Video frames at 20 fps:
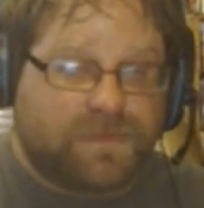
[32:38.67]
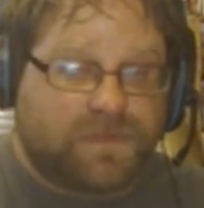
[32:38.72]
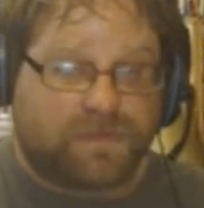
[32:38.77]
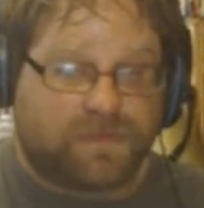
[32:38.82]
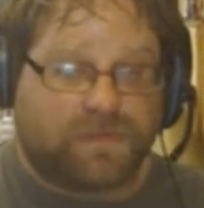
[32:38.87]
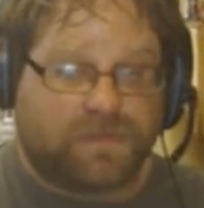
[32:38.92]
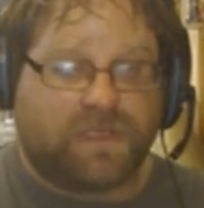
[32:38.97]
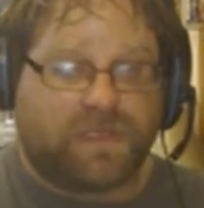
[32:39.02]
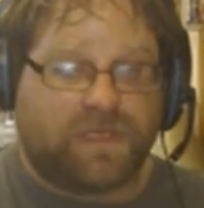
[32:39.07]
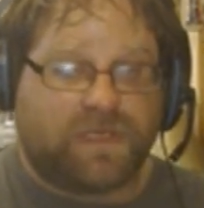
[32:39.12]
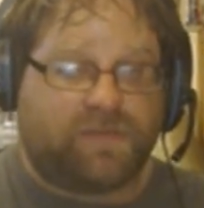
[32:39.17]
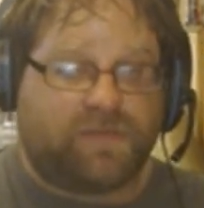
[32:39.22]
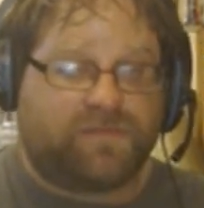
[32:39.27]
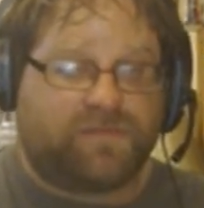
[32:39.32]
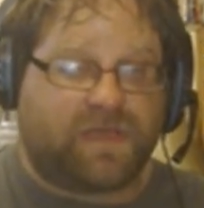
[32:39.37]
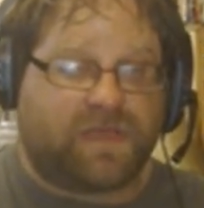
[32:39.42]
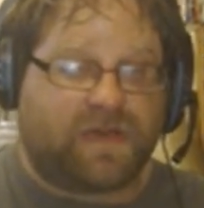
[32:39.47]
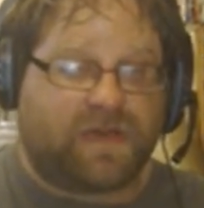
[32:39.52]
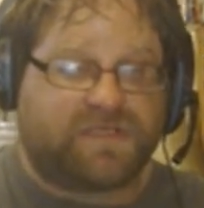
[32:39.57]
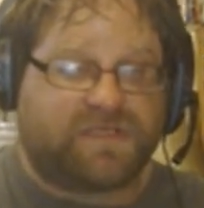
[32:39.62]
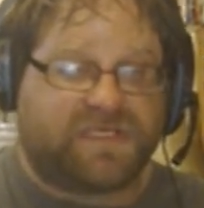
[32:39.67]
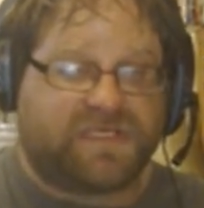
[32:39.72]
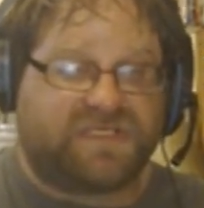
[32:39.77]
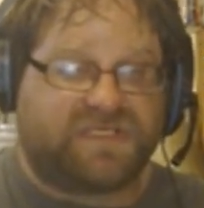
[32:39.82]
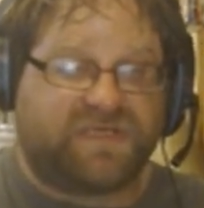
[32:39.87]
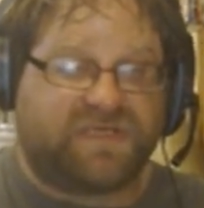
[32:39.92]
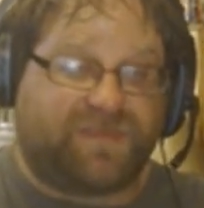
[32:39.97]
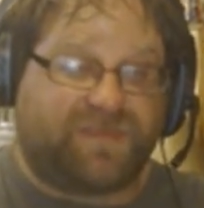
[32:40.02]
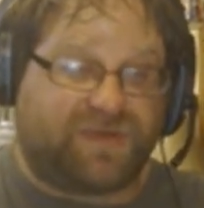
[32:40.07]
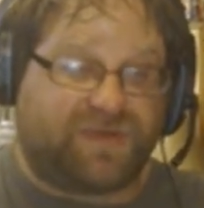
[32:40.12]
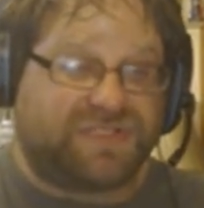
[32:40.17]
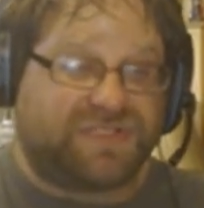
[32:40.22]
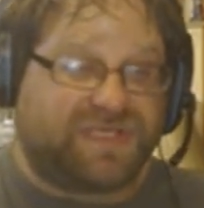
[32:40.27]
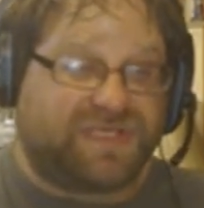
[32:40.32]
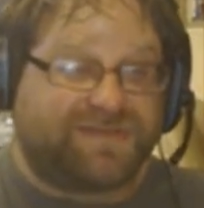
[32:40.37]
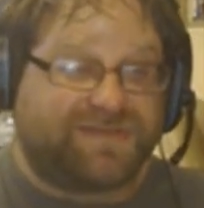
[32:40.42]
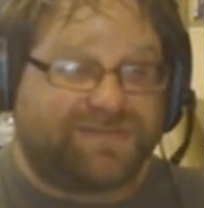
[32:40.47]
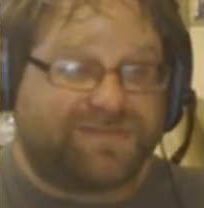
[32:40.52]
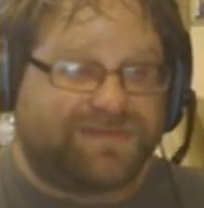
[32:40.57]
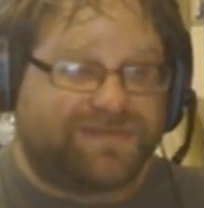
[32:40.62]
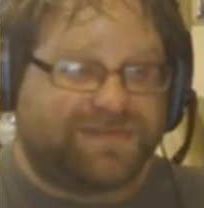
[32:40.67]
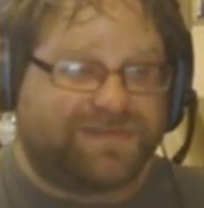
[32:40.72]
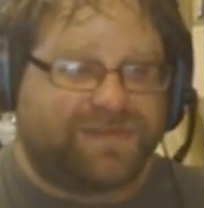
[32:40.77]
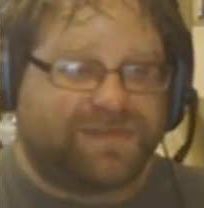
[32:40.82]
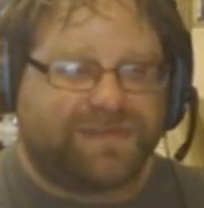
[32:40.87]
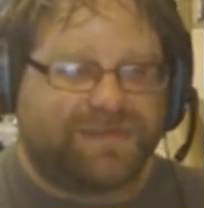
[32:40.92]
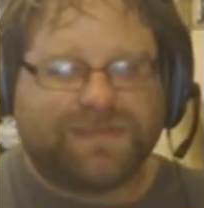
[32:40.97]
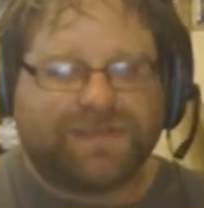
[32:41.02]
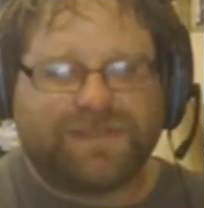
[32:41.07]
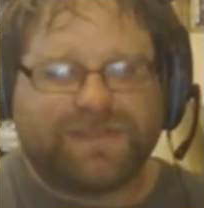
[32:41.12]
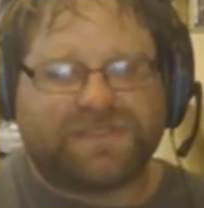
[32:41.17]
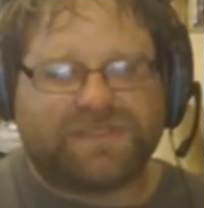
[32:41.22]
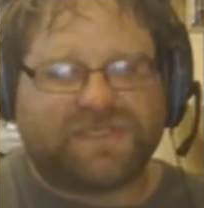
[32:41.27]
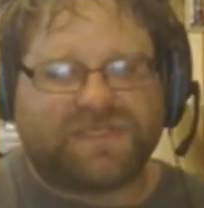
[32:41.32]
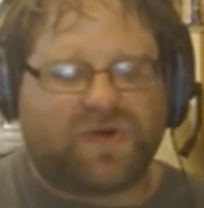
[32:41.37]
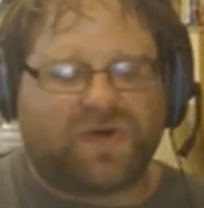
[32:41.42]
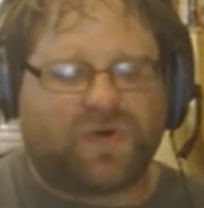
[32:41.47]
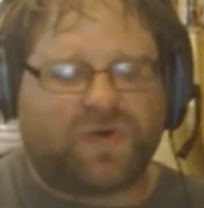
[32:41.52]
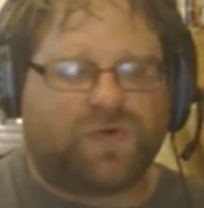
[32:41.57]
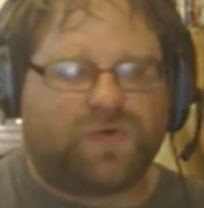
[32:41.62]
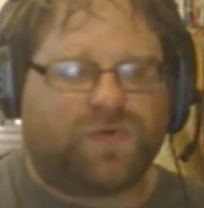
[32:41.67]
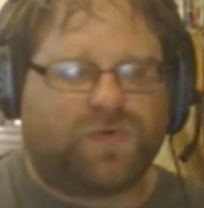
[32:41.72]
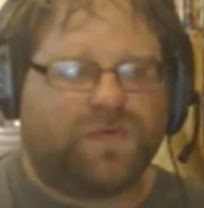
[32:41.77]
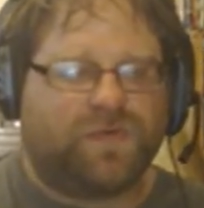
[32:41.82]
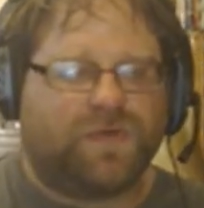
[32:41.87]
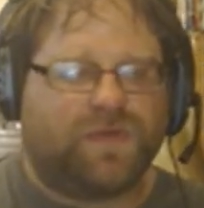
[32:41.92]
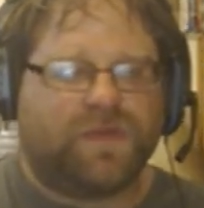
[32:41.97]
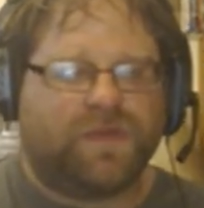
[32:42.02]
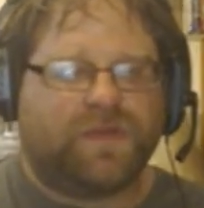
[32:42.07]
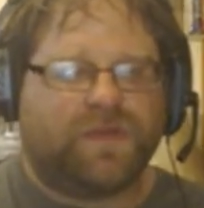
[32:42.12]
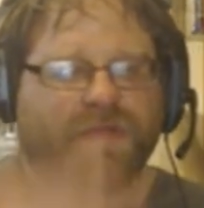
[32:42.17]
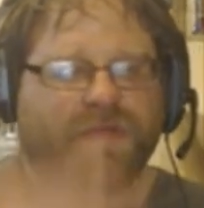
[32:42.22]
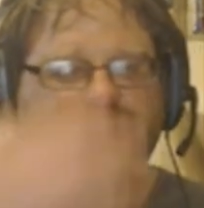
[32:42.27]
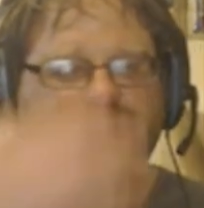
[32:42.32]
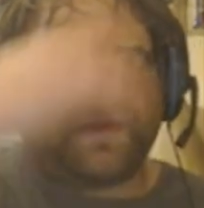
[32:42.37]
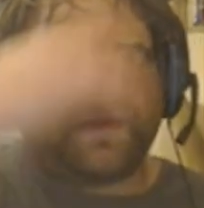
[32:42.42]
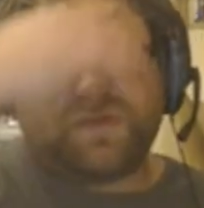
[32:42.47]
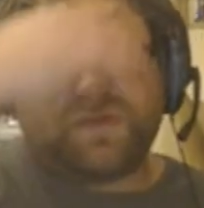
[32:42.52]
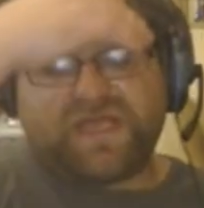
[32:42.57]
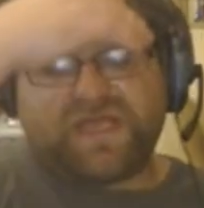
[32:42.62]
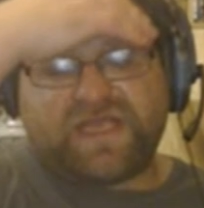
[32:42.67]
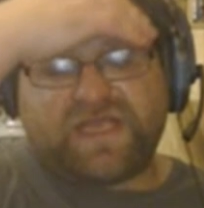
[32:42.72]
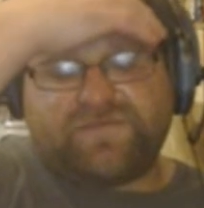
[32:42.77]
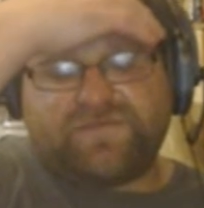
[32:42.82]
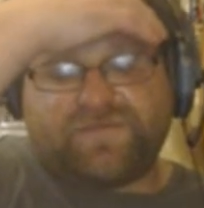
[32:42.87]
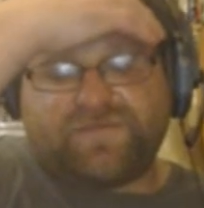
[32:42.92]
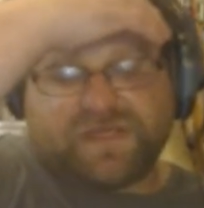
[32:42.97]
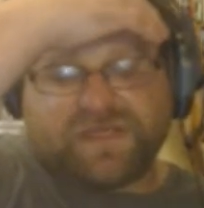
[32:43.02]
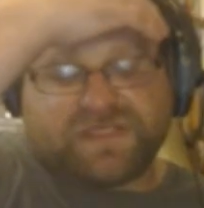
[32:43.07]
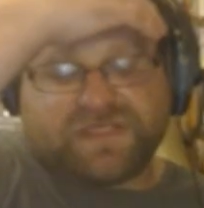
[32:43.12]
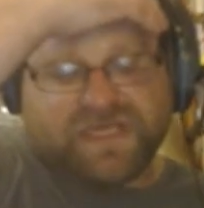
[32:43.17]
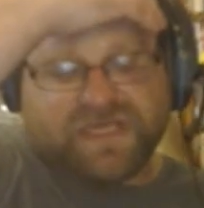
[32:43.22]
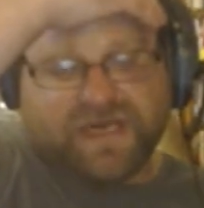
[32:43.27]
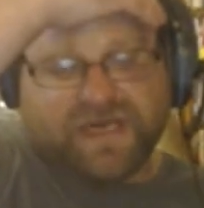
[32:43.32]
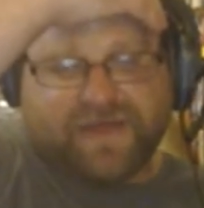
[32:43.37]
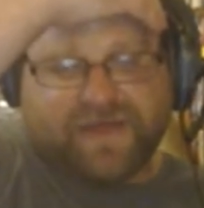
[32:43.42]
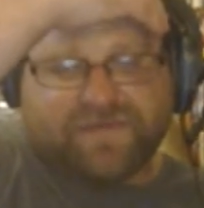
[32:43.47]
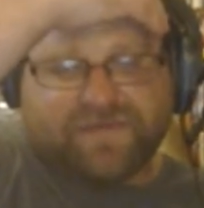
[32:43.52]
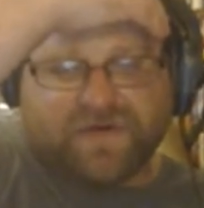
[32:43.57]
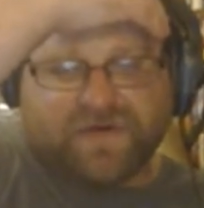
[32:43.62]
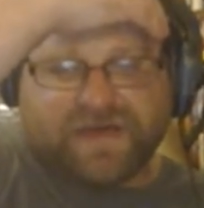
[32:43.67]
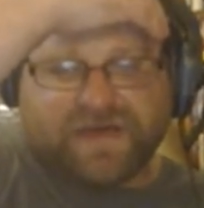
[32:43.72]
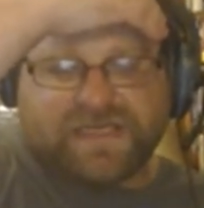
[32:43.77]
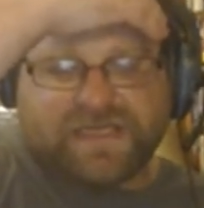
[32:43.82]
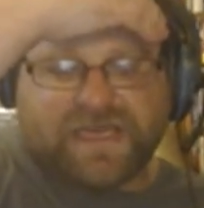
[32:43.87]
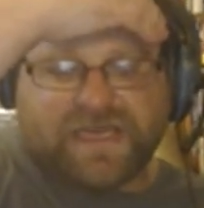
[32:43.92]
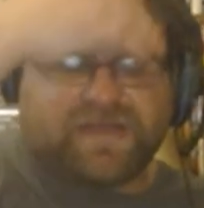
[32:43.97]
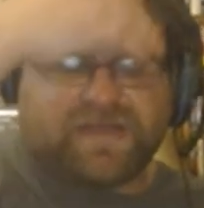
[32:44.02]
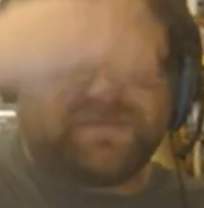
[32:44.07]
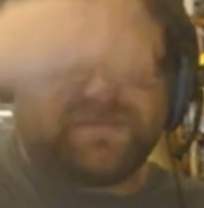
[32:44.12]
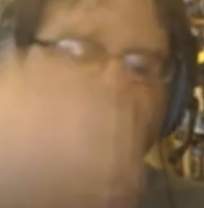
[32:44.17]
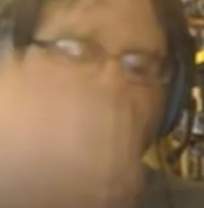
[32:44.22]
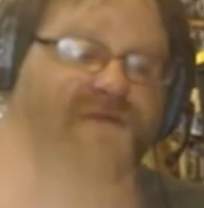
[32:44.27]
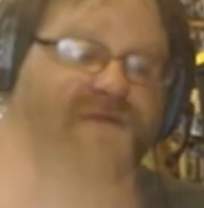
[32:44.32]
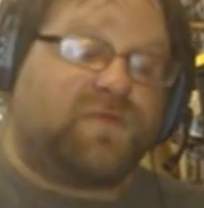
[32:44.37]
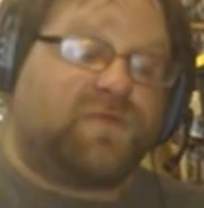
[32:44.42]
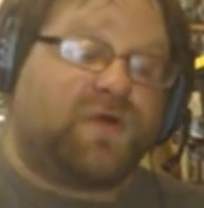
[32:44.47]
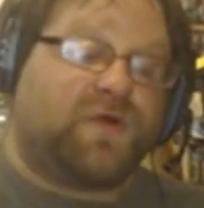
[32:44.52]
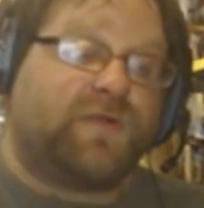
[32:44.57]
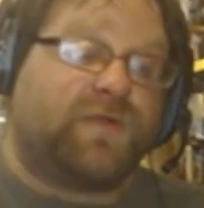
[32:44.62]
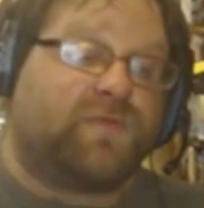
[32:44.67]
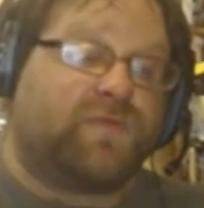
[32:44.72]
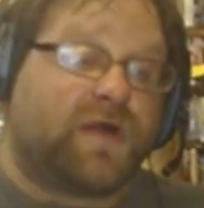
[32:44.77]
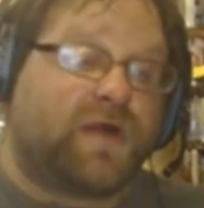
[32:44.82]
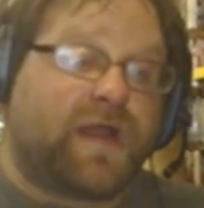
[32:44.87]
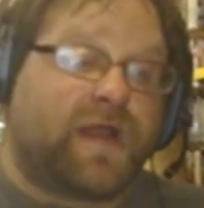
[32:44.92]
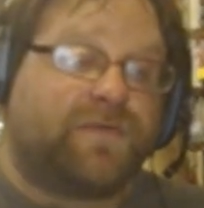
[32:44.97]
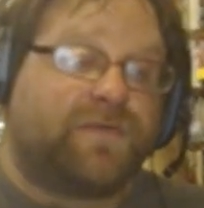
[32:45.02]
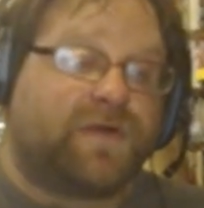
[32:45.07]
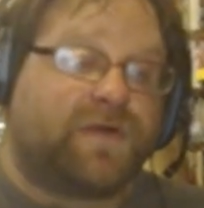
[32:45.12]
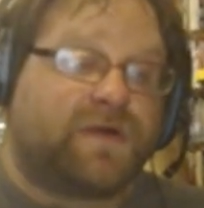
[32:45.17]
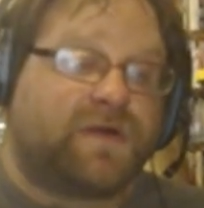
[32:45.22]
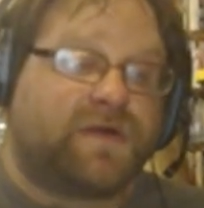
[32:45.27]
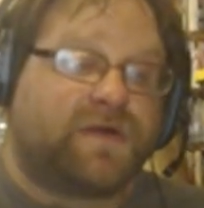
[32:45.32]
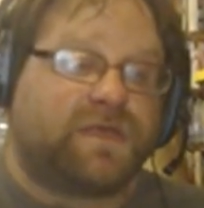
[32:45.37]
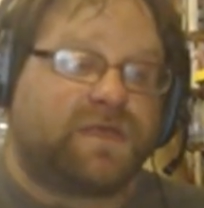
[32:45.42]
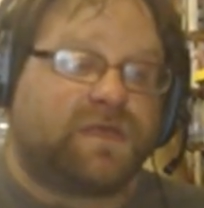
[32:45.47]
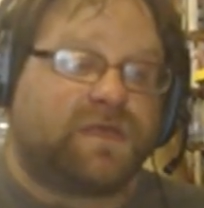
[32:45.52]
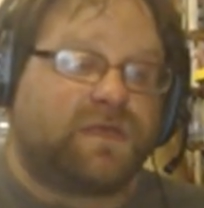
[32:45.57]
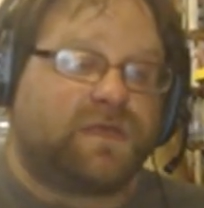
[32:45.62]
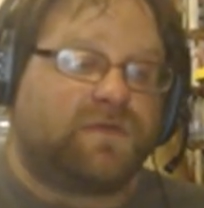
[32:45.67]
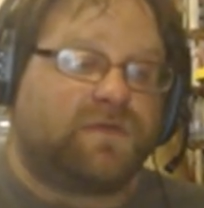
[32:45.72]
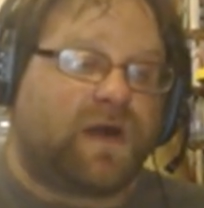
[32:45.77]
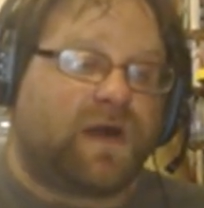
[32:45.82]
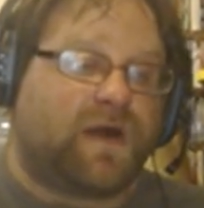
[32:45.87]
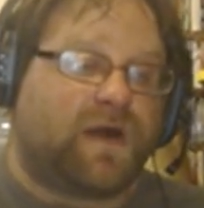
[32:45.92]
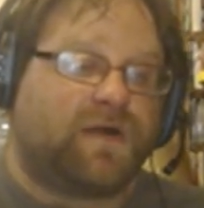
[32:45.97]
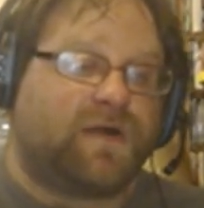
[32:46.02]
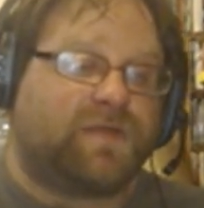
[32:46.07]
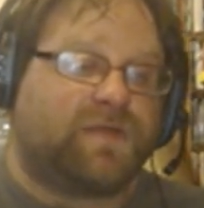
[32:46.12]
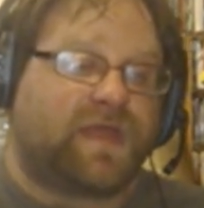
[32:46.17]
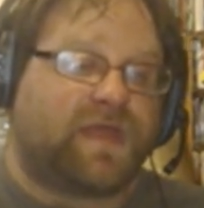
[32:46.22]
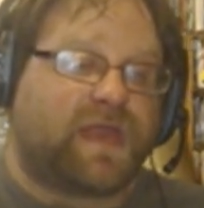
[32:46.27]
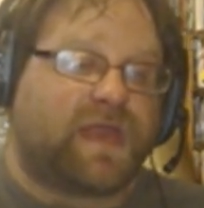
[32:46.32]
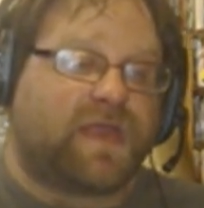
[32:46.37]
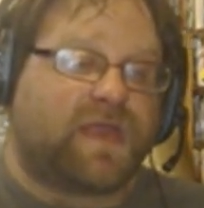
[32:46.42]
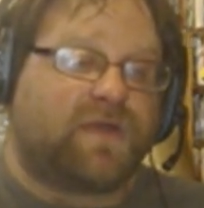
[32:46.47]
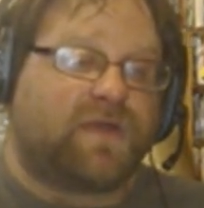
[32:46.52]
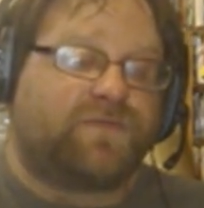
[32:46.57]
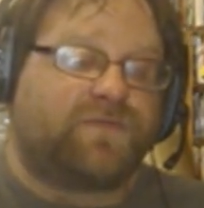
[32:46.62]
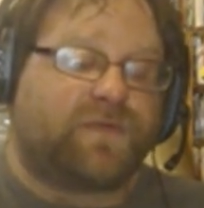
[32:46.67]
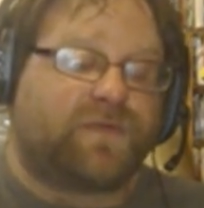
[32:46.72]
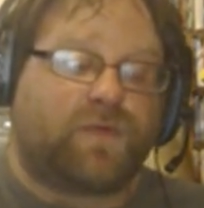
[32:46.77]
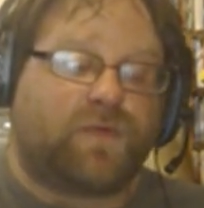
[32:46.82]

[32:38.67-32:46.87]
even the artistic bullshit. So, thank you for listening. Have a great day, evening, or morning, wherever you are. Thank you for